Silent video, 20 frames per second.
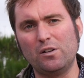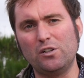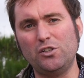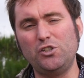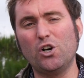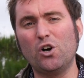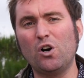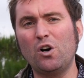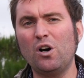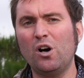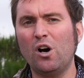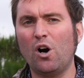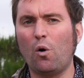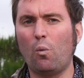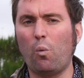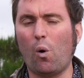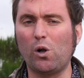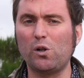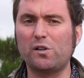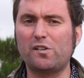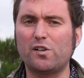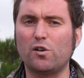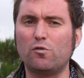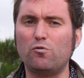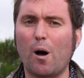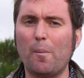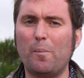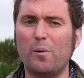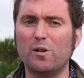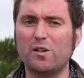young Walter
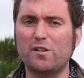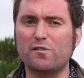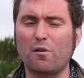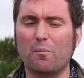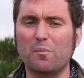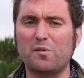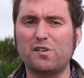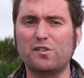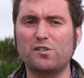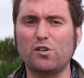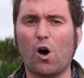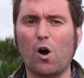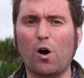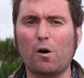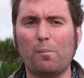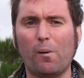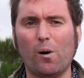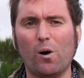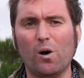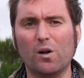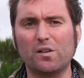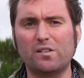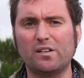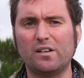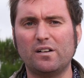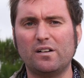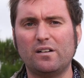Roberts from Stockport,